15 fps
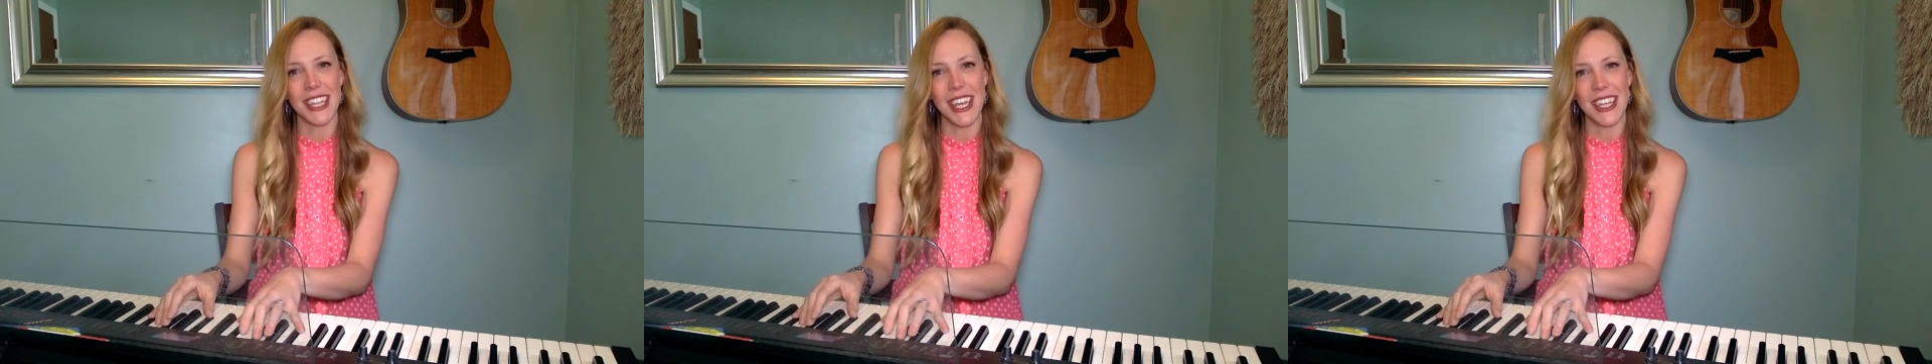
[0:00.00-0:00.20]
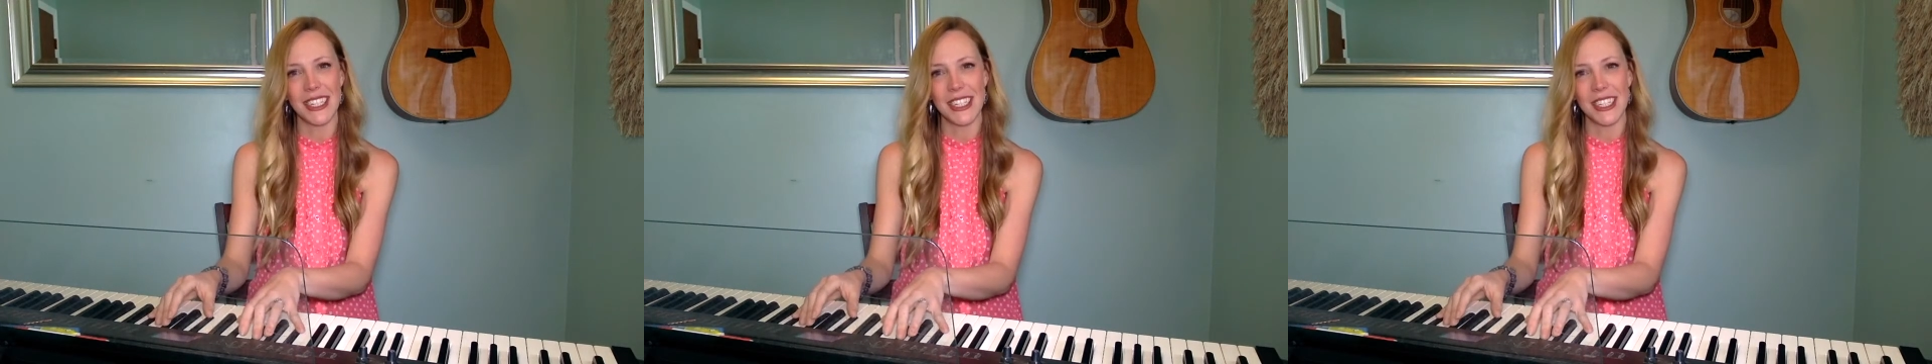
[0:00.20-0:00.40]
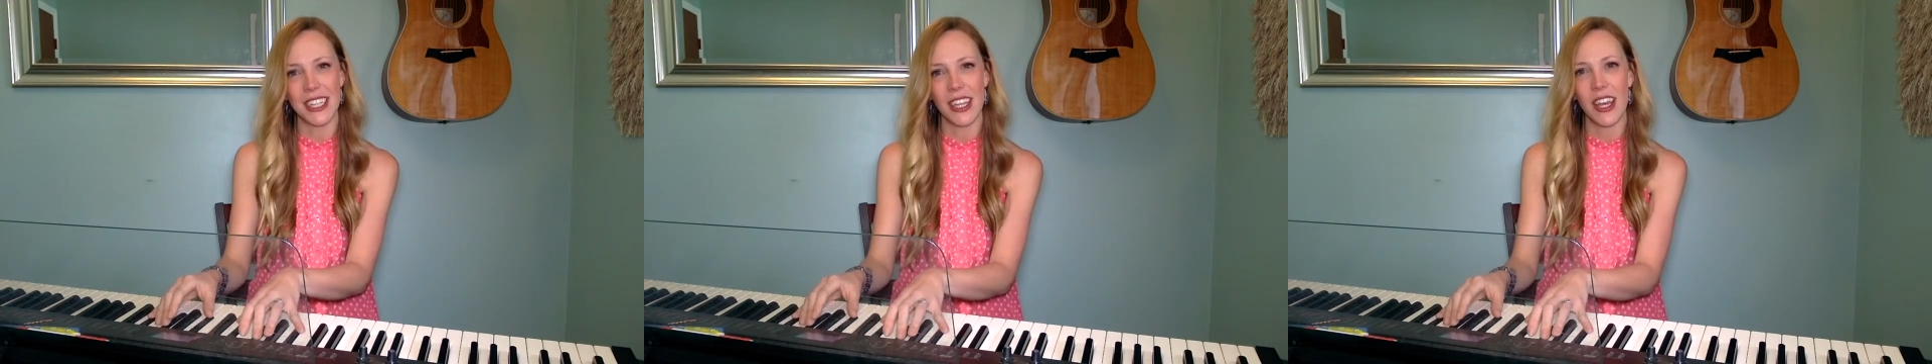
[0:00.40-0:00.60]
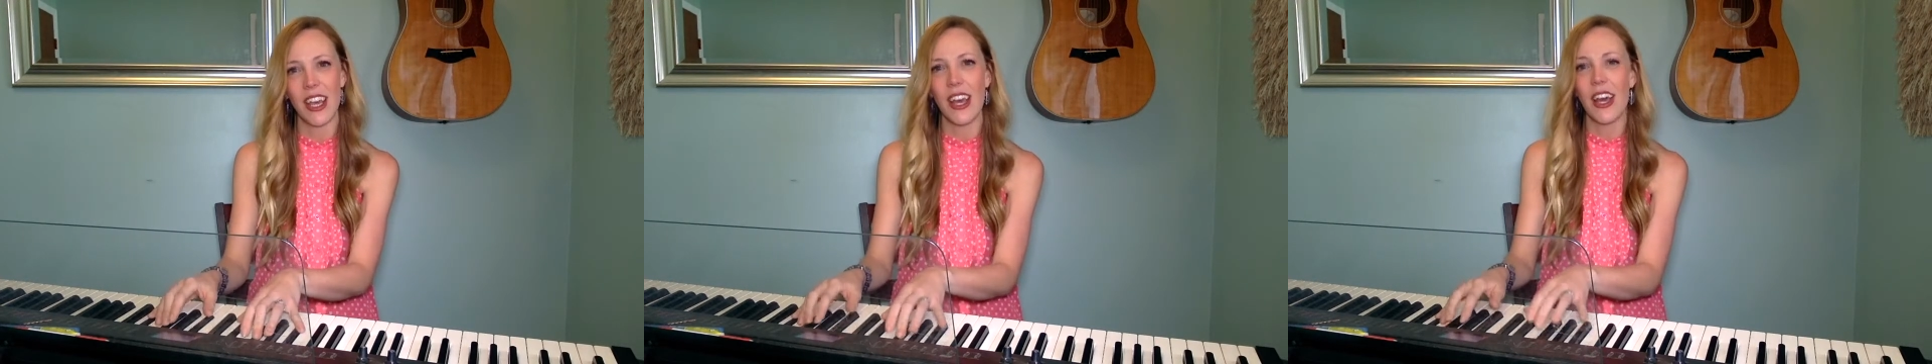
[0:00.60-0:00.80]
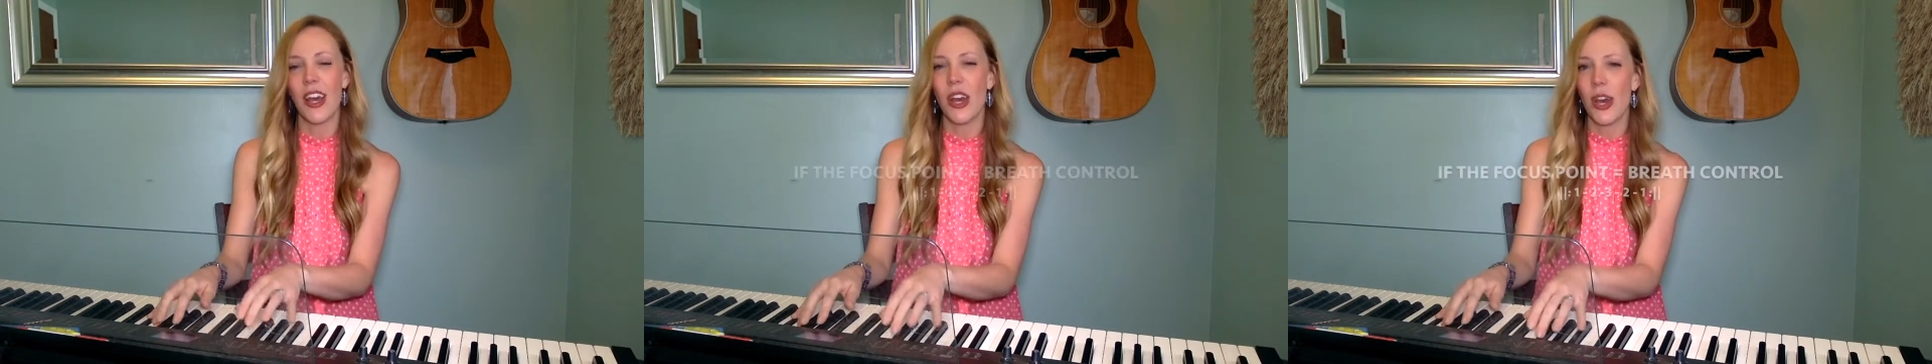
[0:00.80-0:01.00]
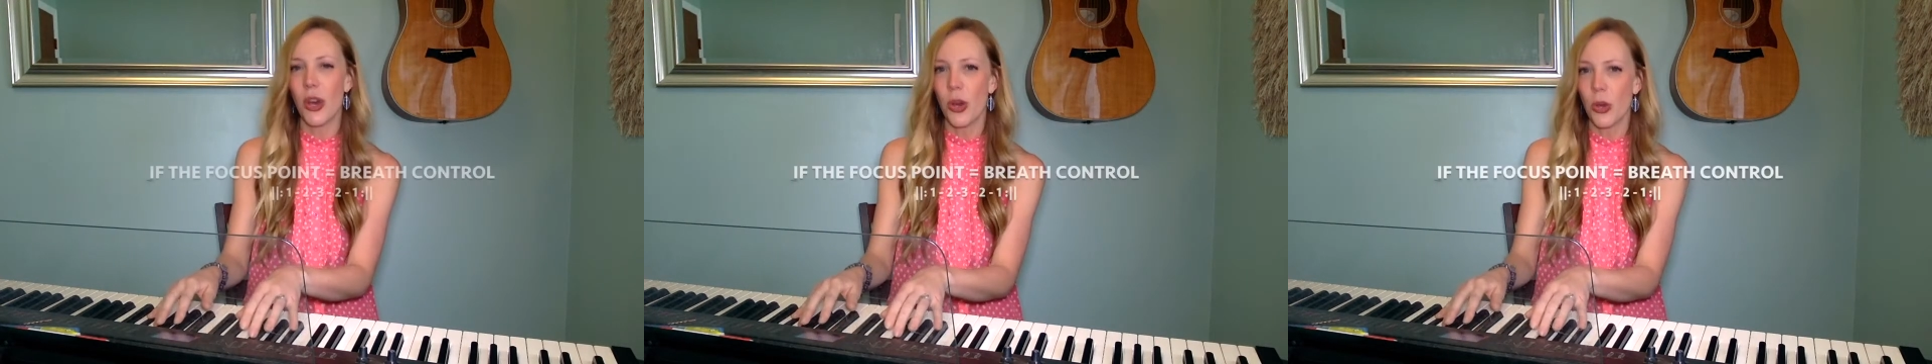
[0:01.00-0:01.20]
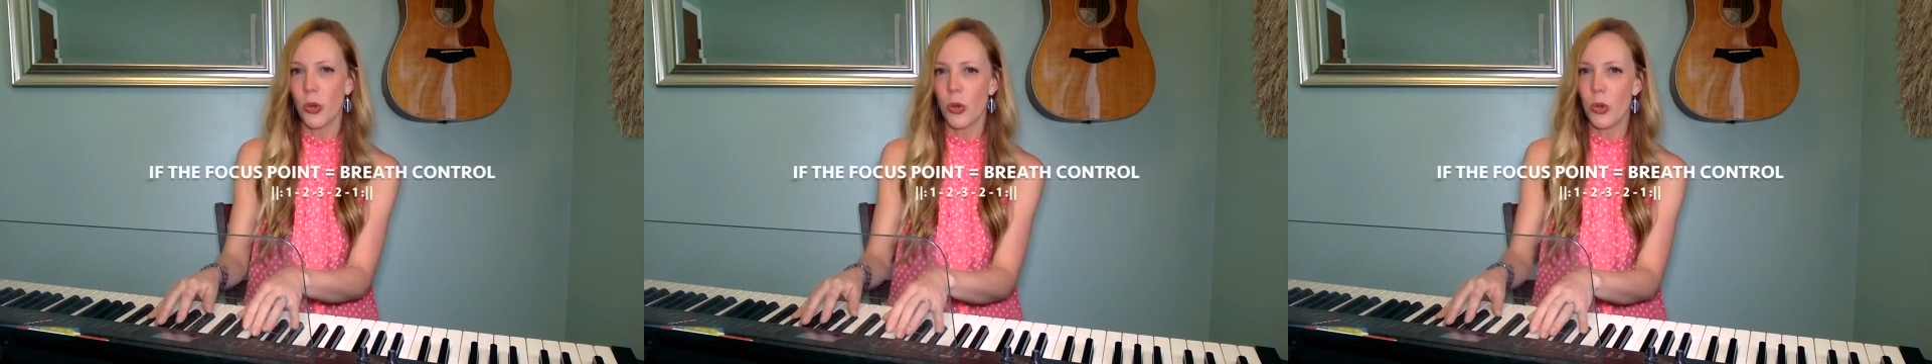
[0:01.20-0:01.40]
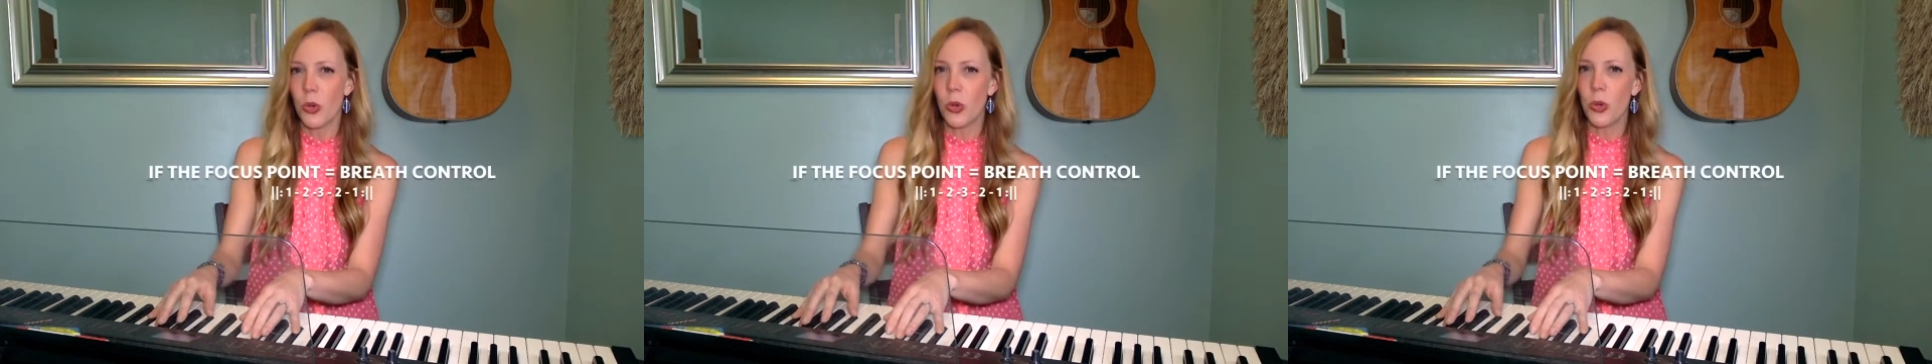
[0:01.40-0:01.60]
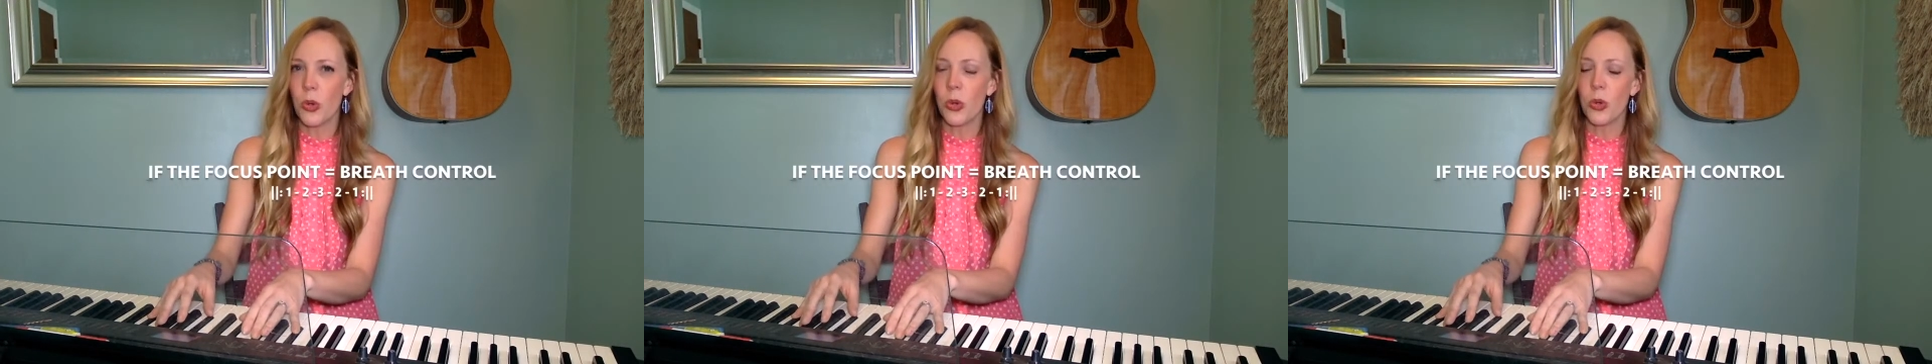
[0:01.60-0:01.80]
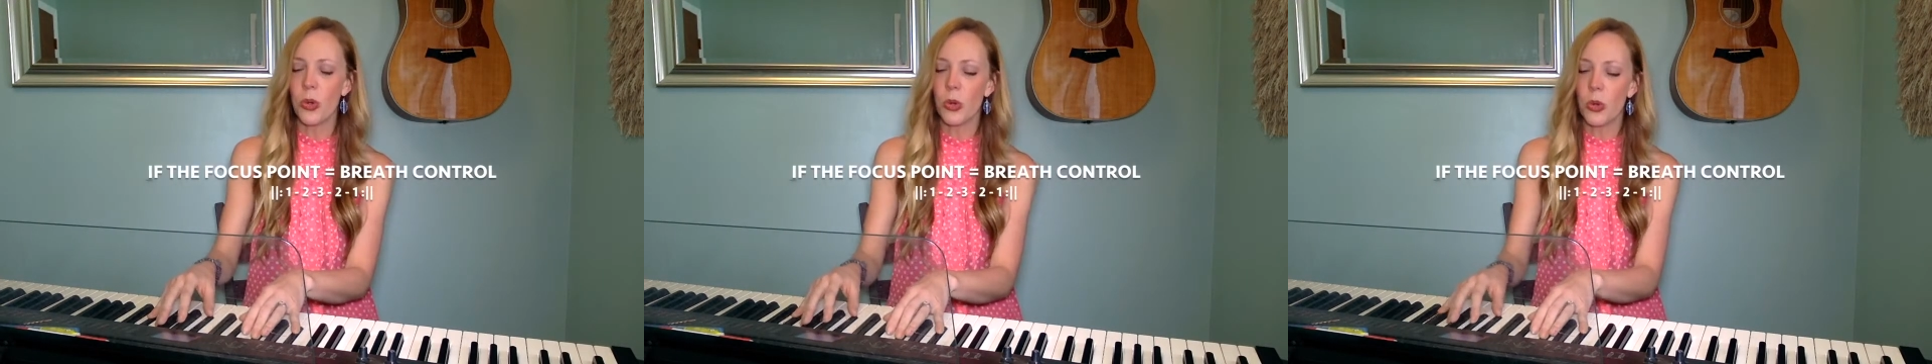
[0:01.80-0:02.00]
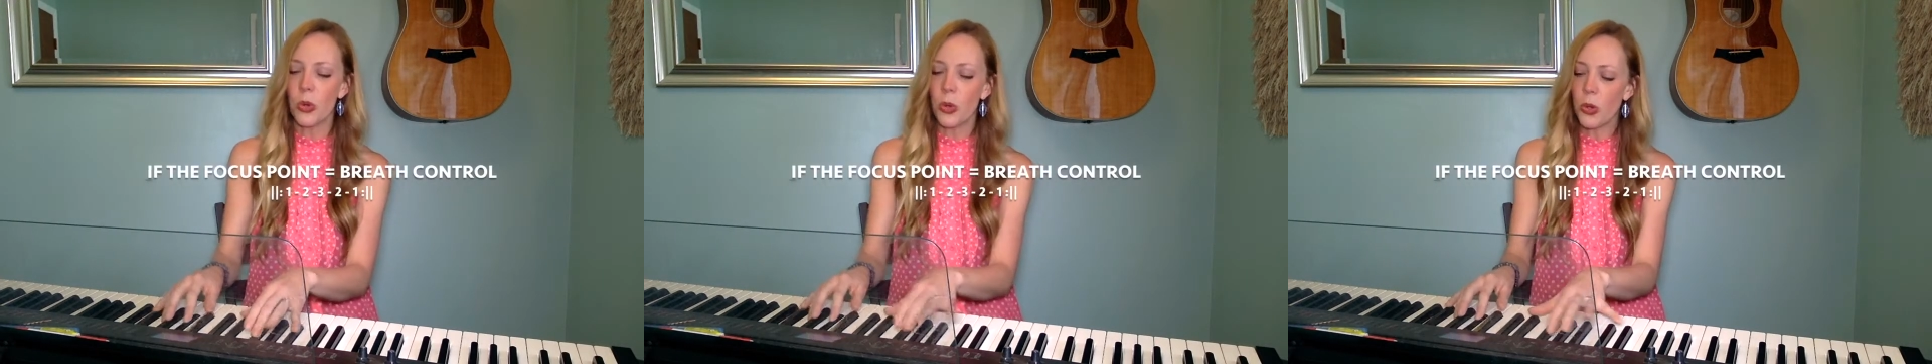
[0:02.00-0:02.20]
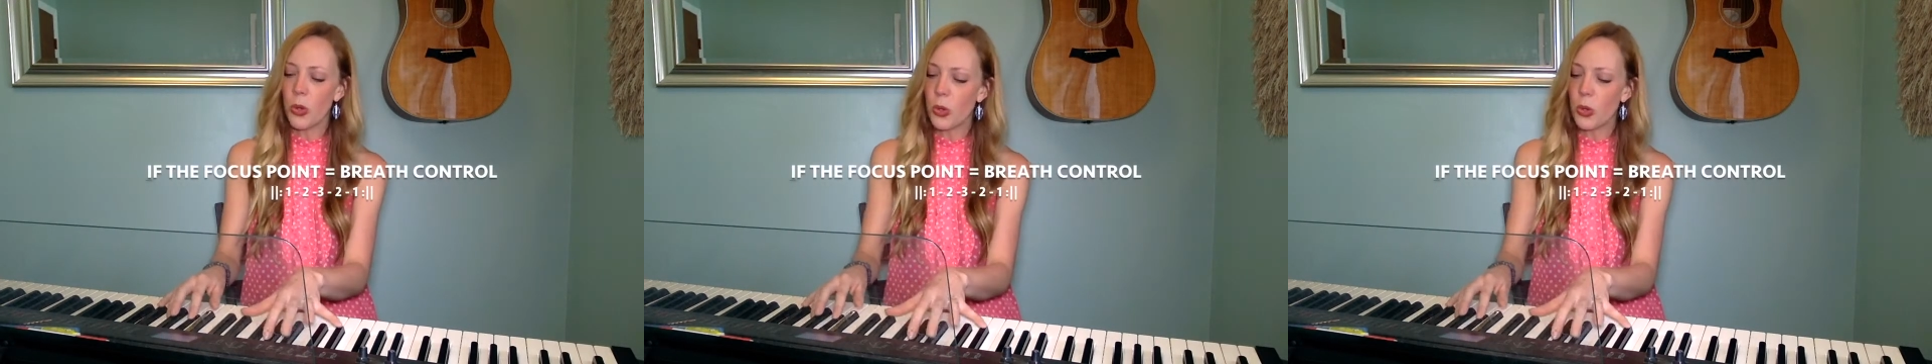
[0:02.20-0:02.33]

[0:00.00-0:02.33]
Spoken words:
this. Whew.